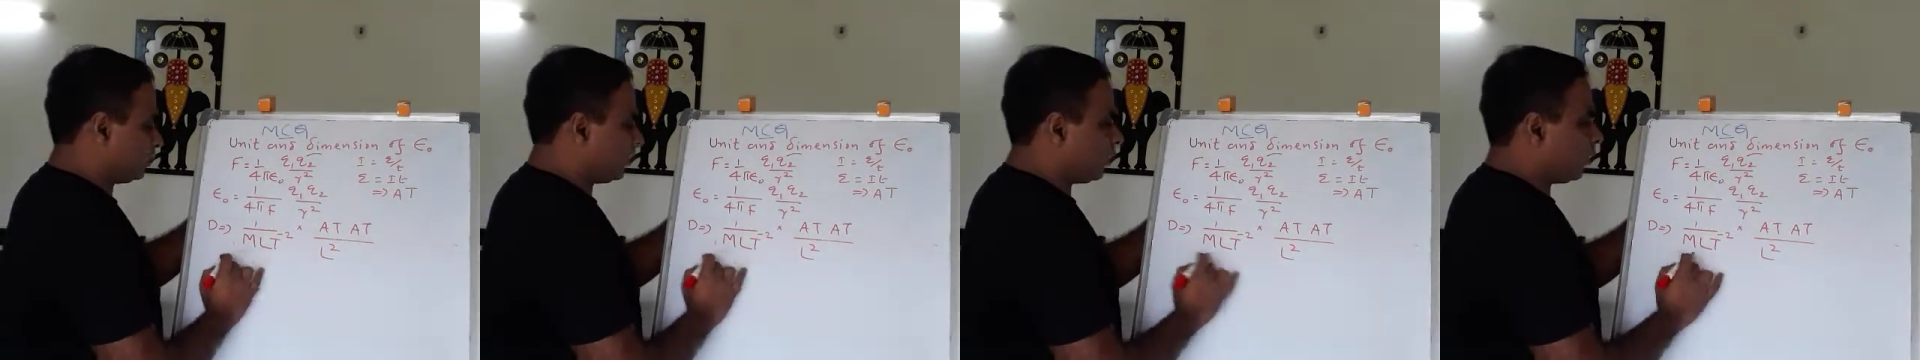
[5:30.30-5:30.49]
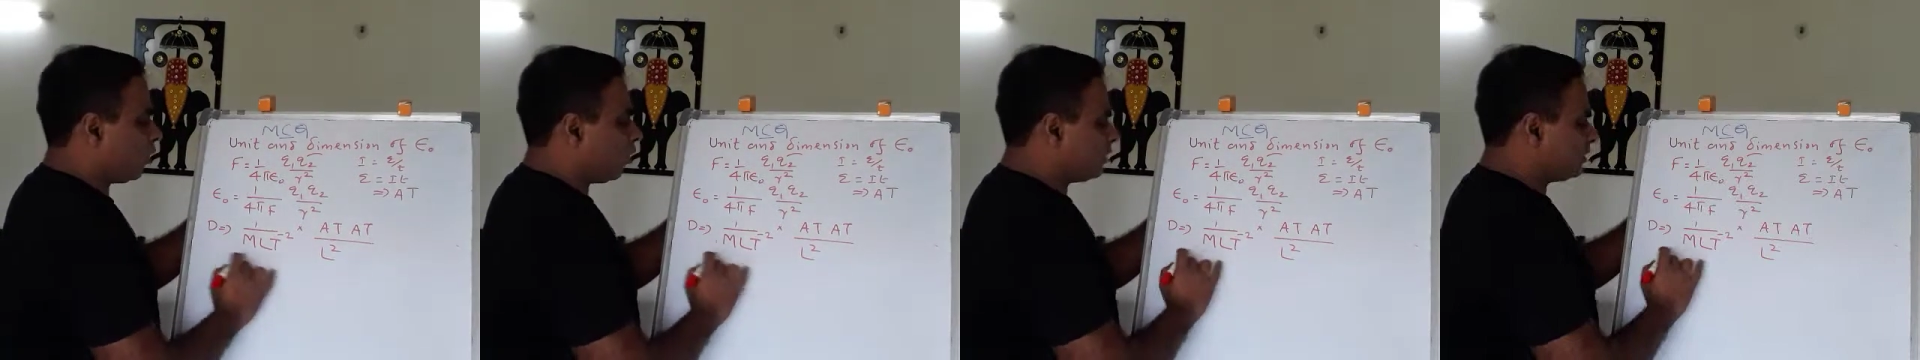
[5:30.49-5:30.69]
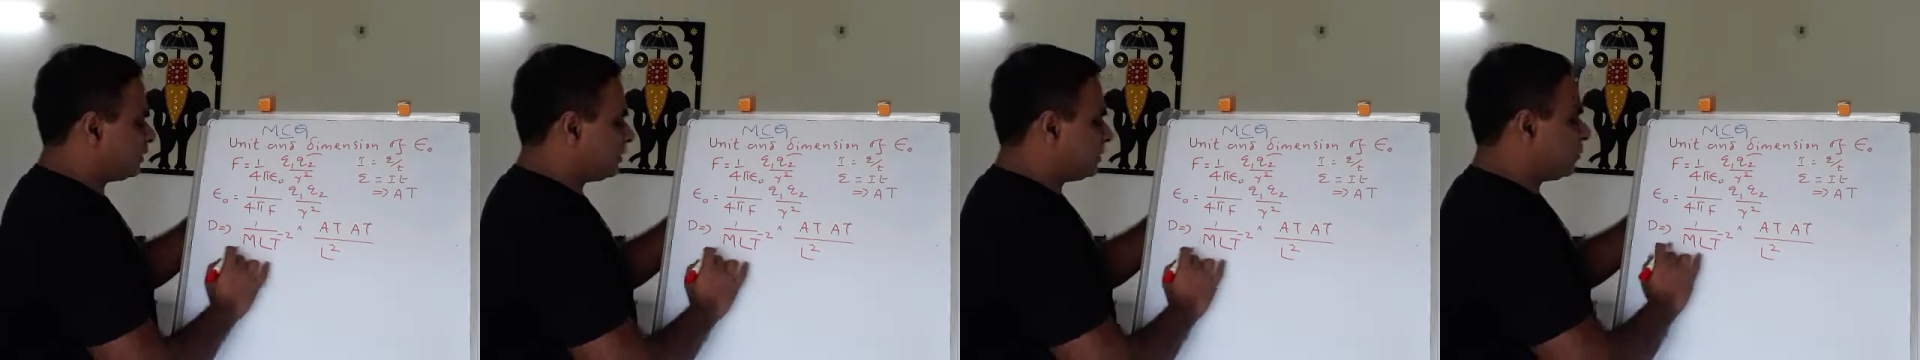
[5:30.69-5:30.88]

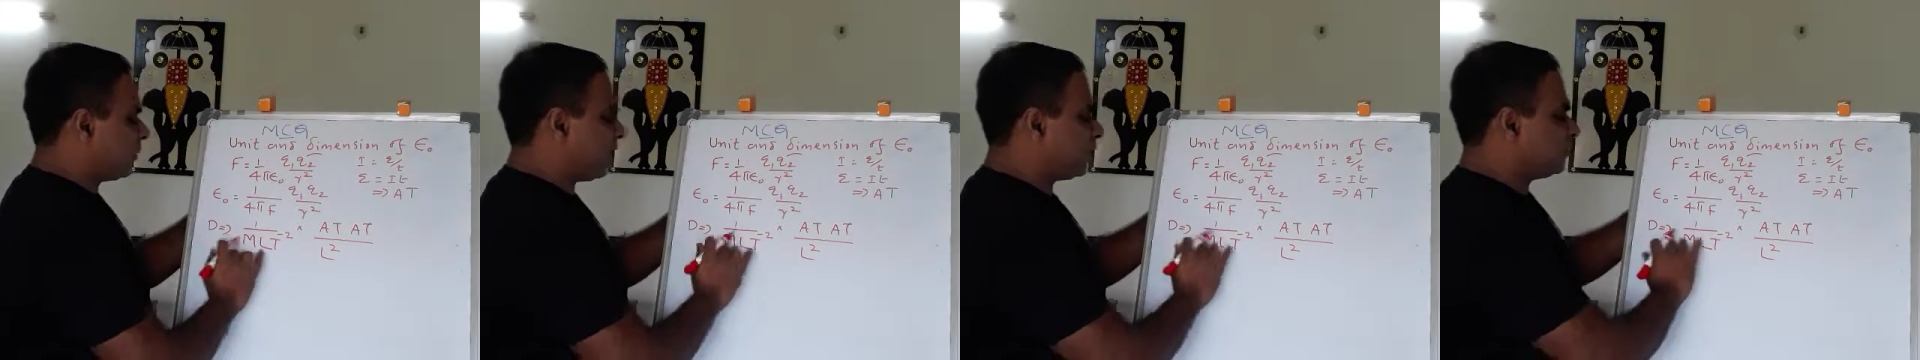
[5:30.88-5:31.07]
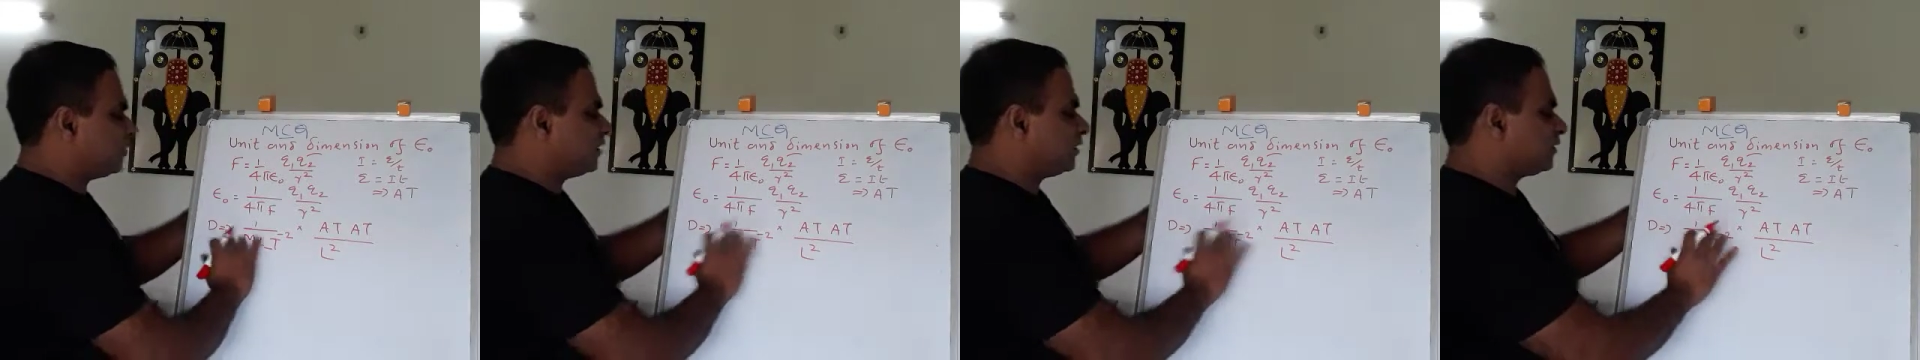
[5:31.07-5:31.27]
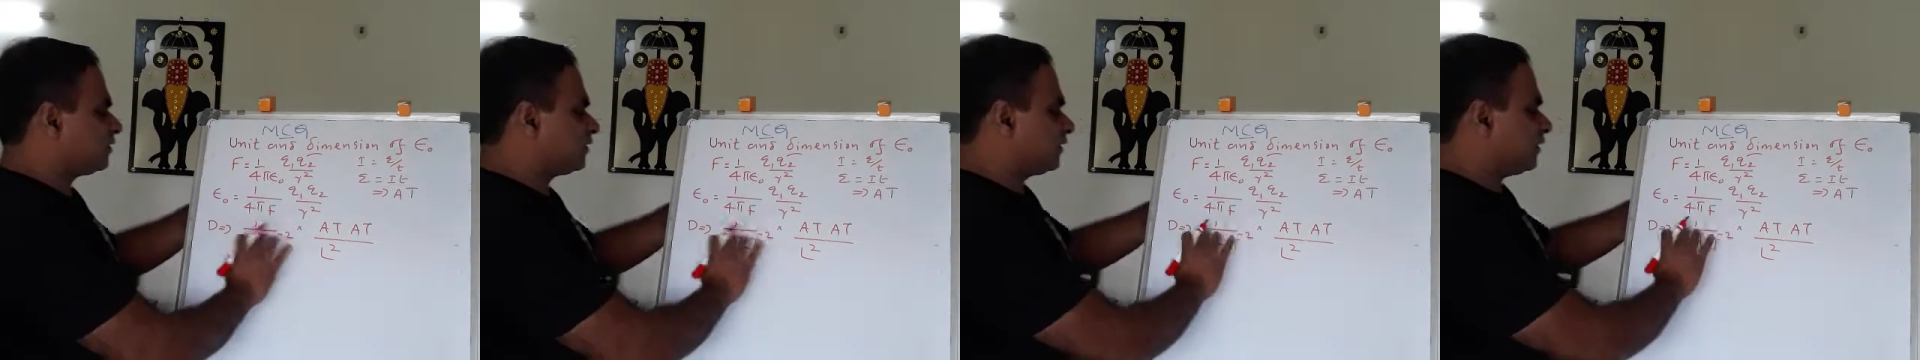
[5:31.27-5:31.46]
all the
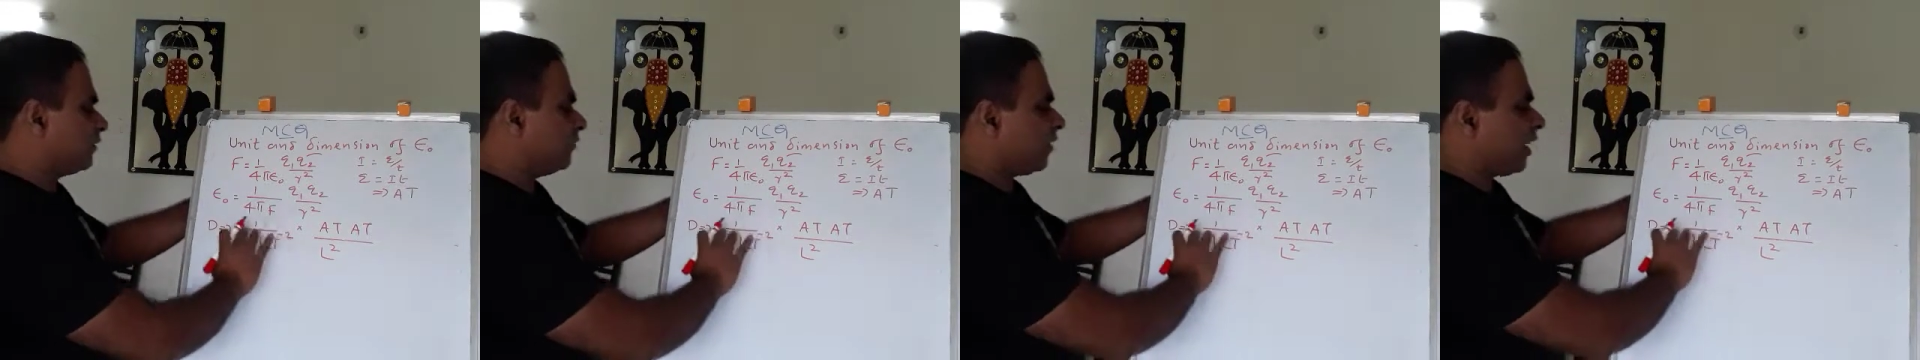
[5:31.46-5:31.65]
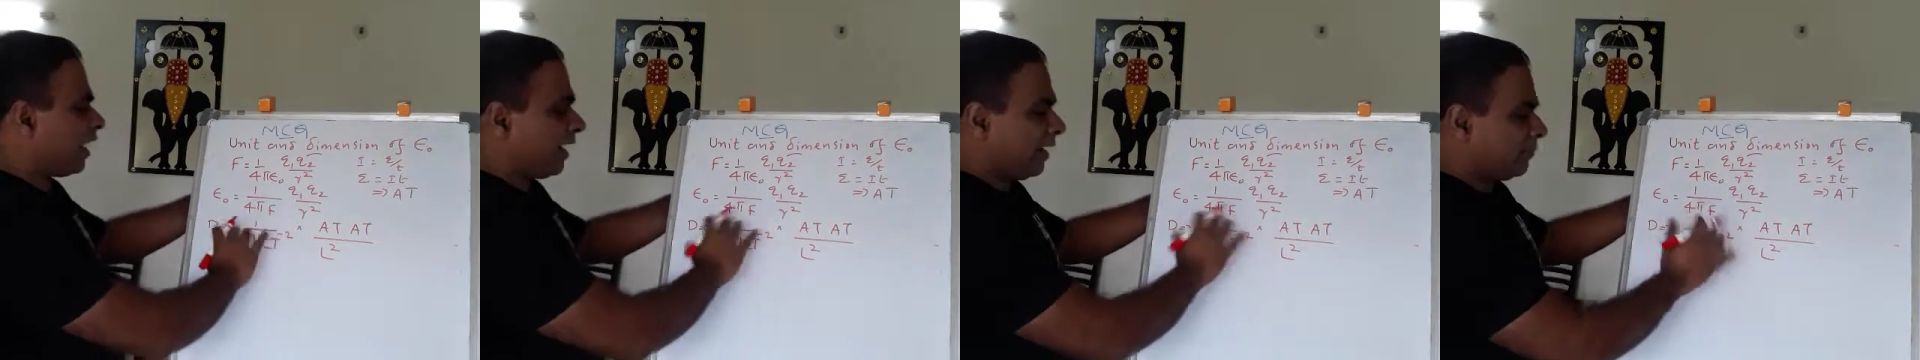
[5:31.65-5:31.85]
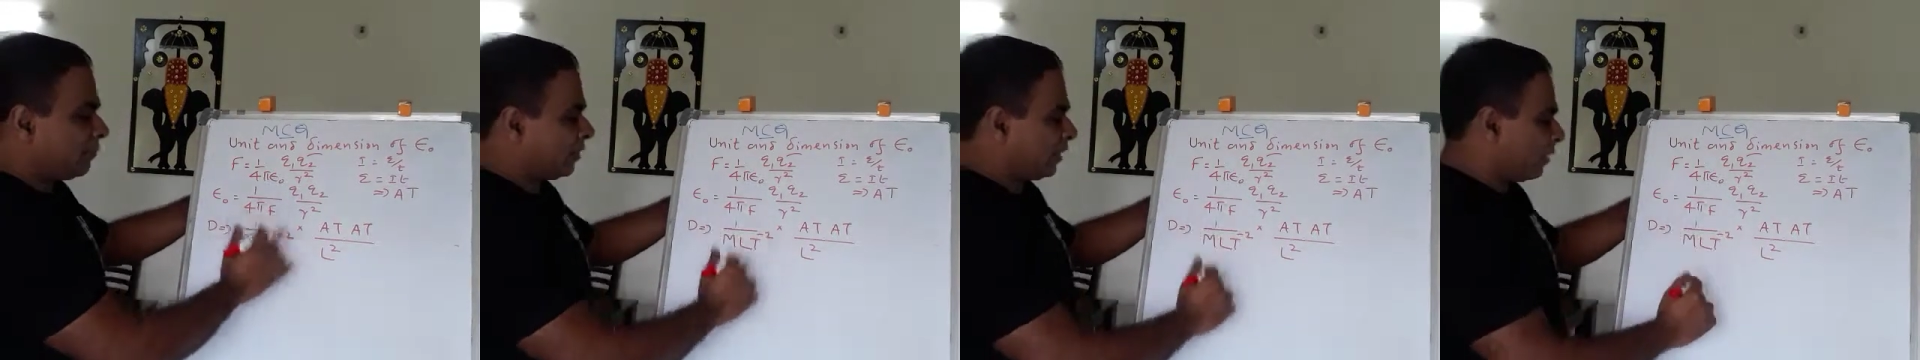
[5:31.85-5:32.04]
powers
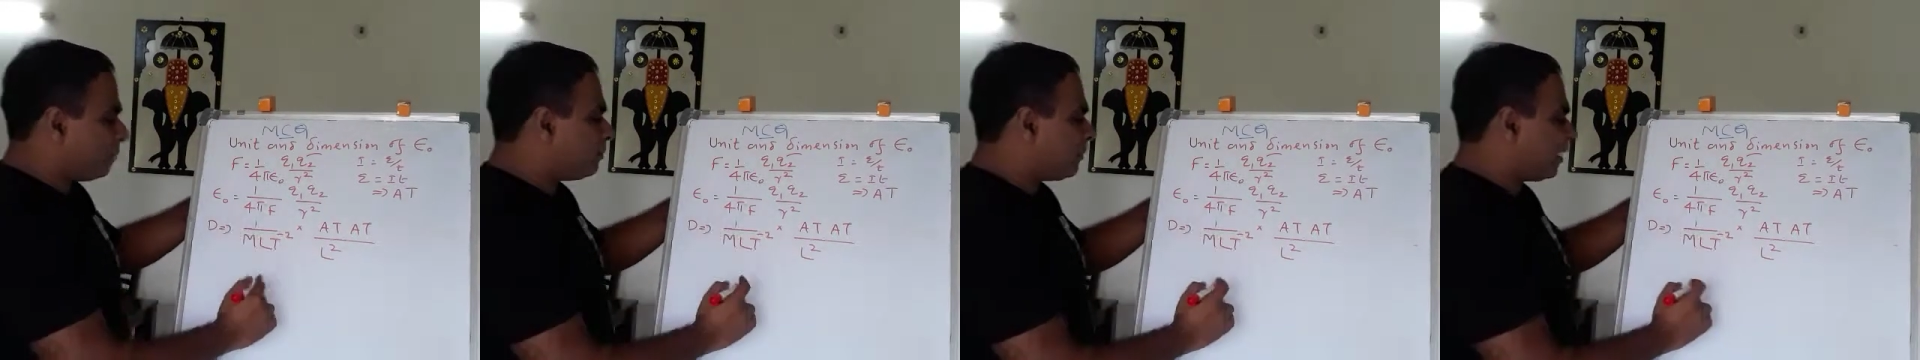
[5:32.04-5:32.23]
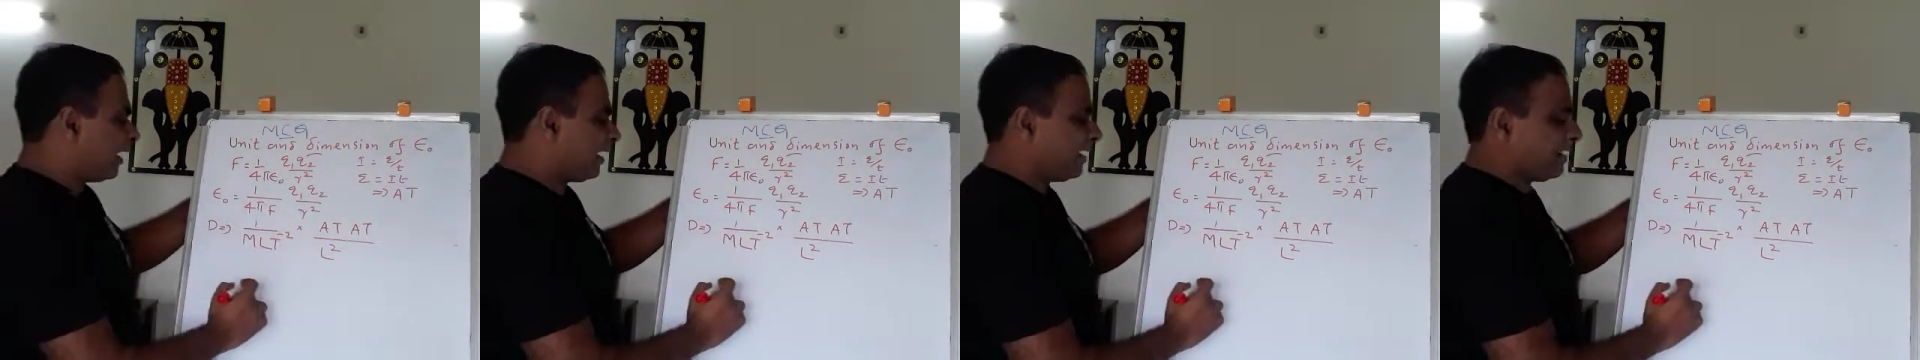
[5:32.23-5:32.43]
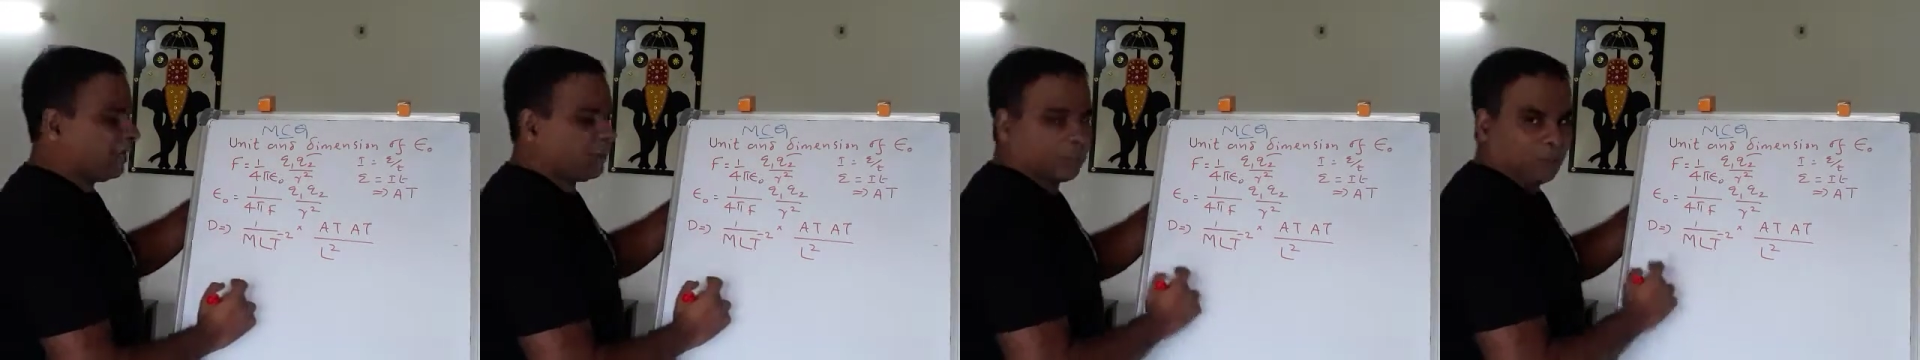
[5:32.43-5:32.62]
I am
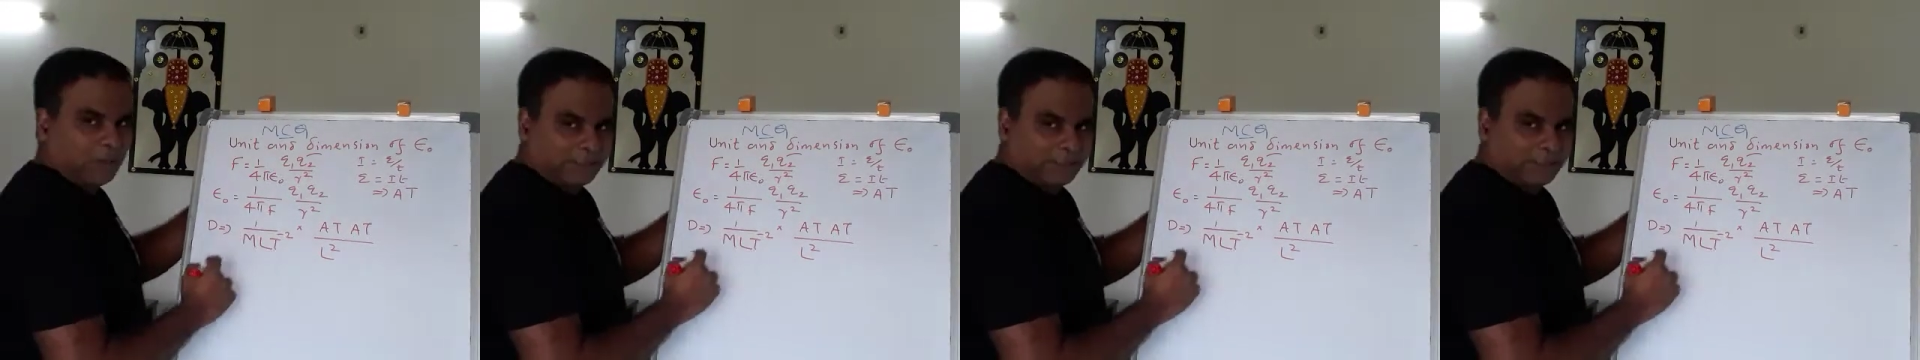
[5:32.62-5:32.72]
compiling